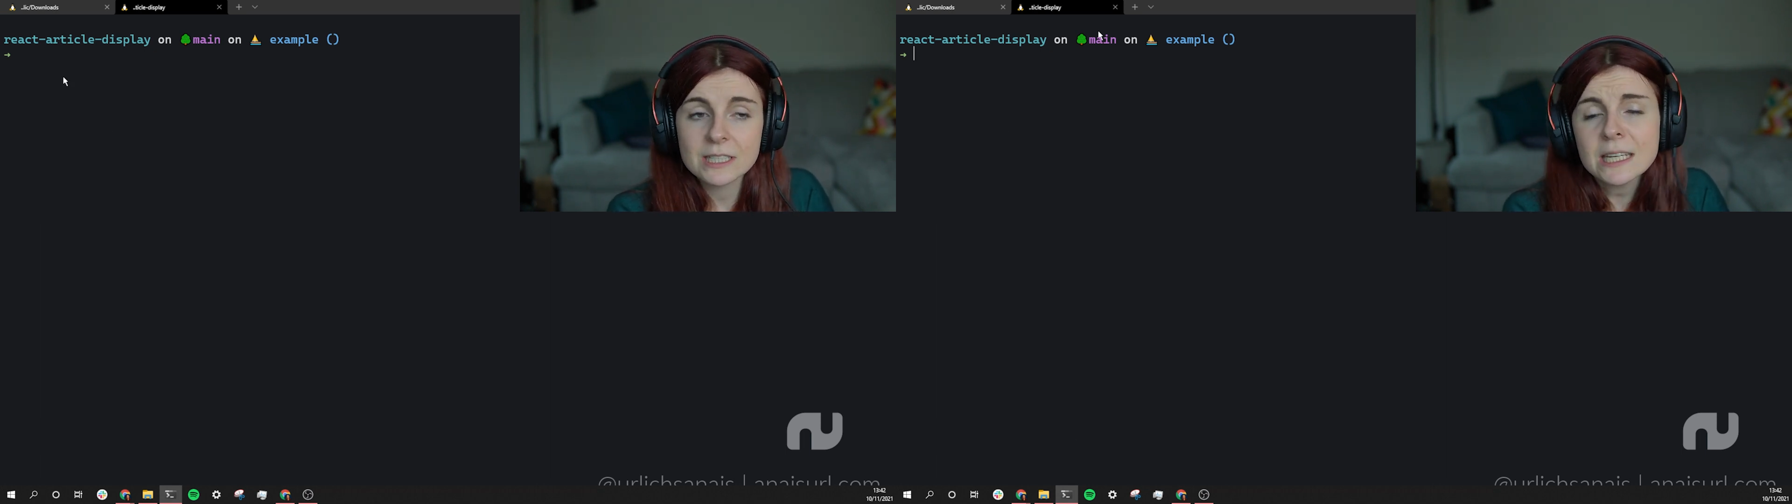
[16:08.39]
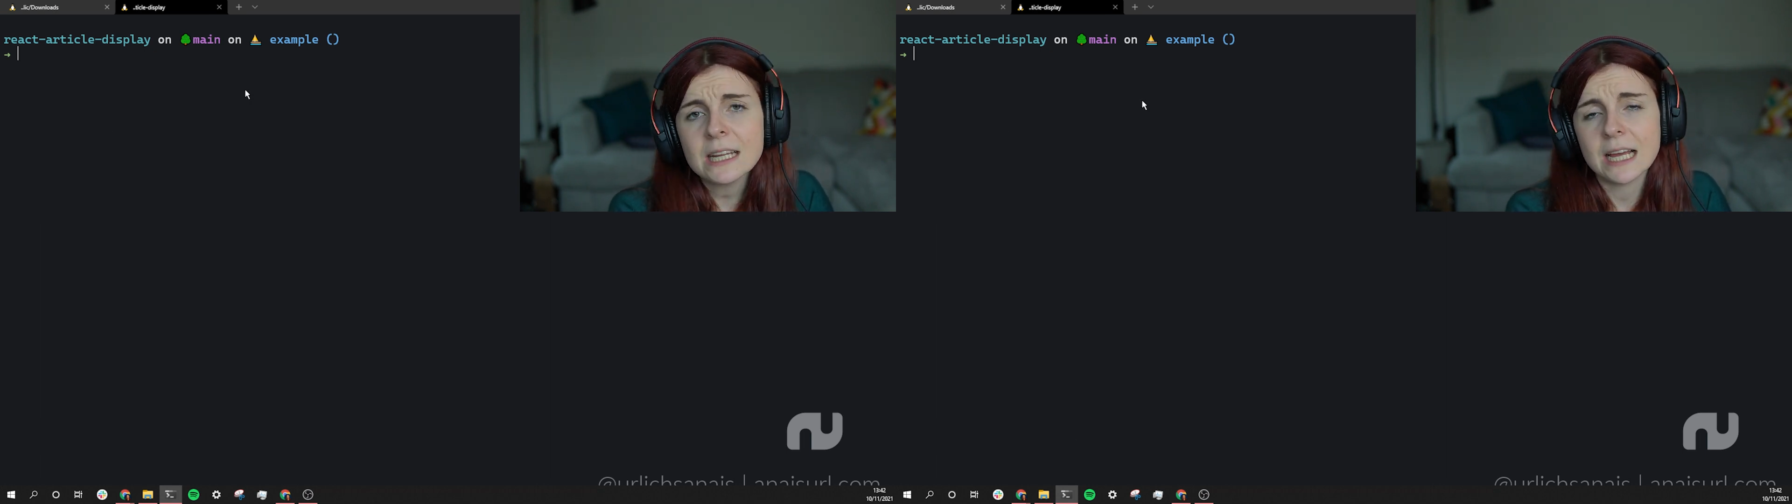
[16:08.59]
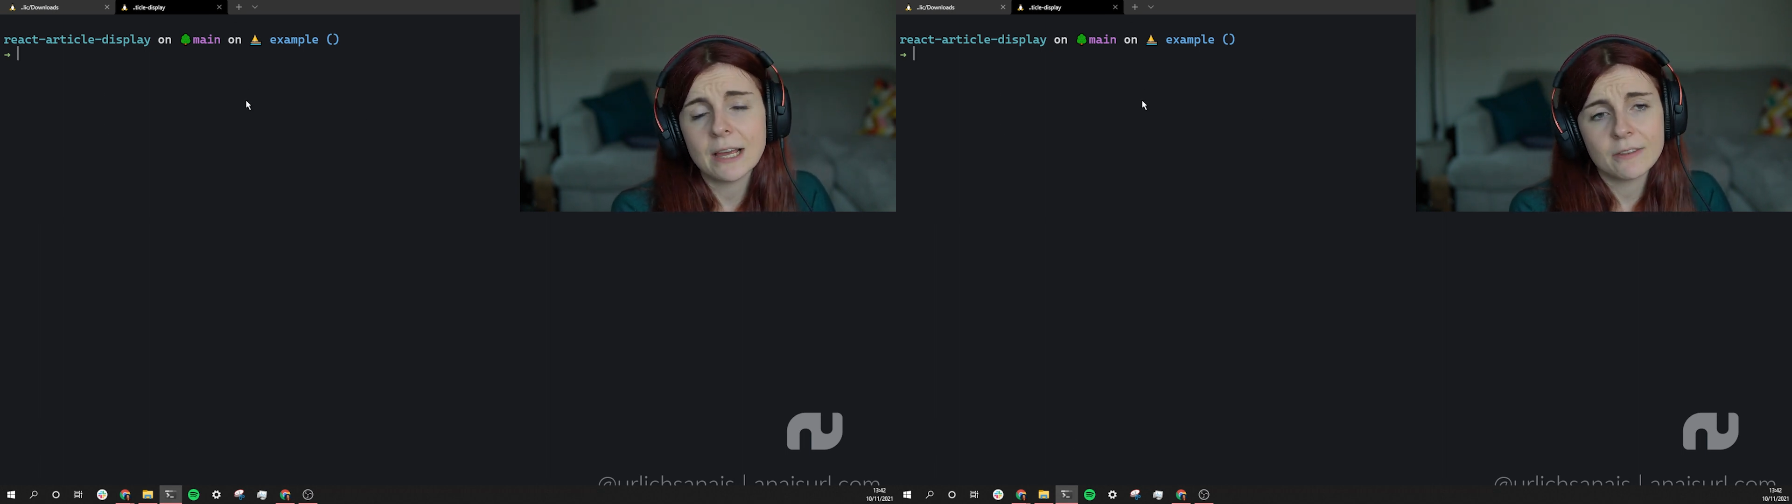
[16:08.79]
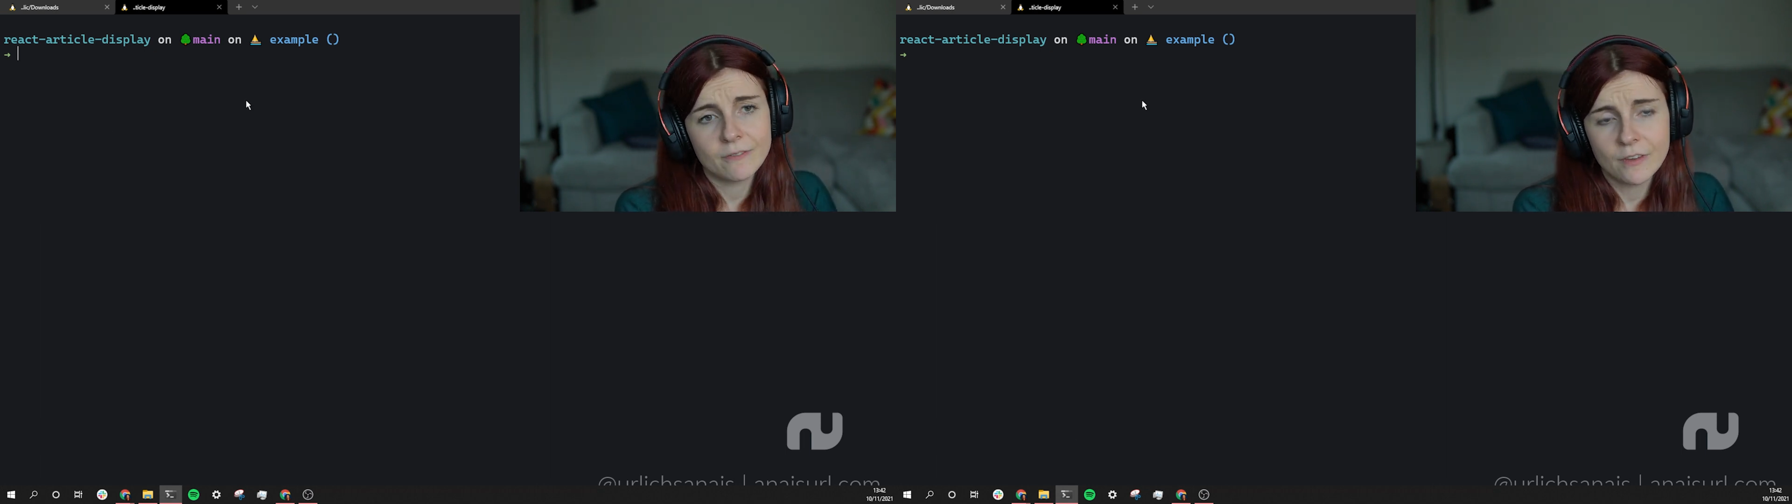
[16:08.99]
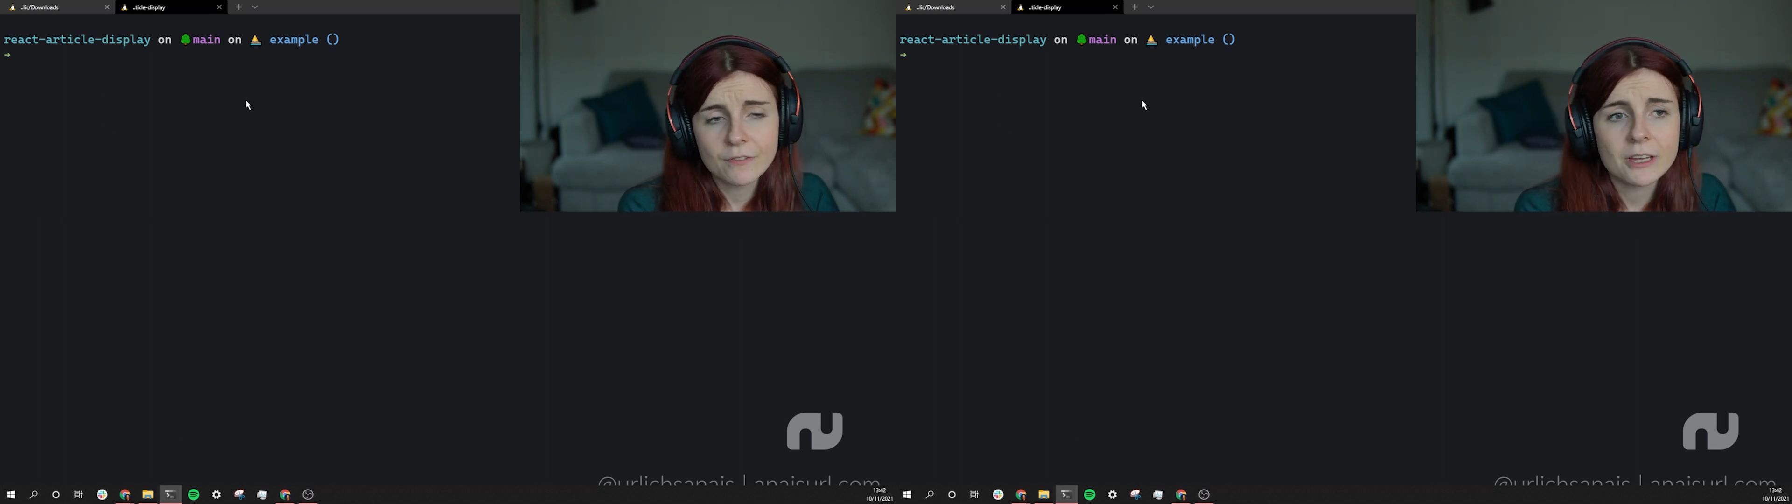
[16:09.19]
CLI
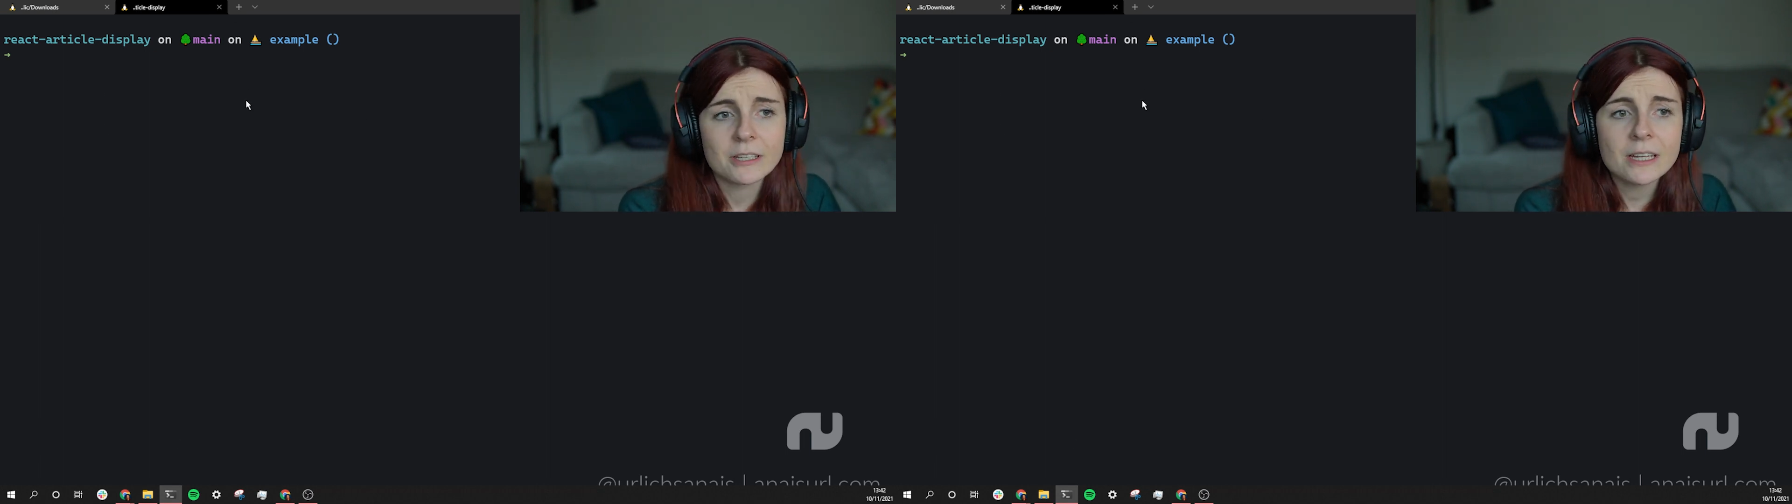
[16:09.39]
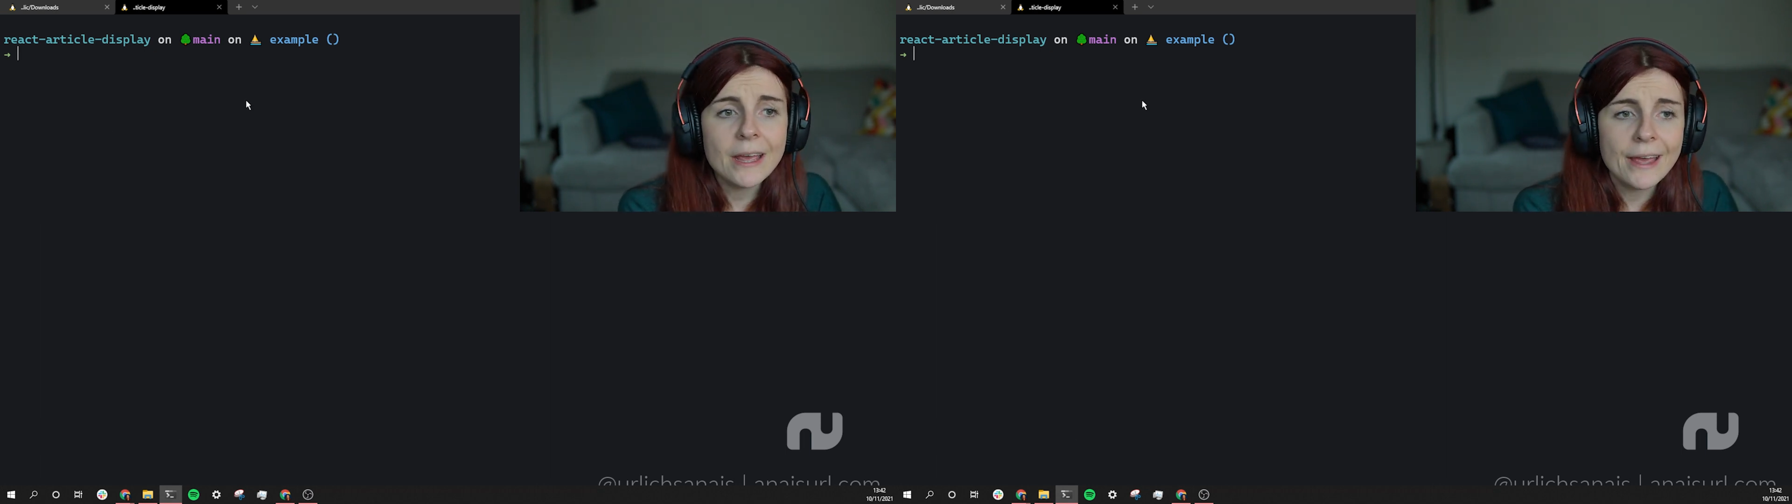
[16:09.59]
with it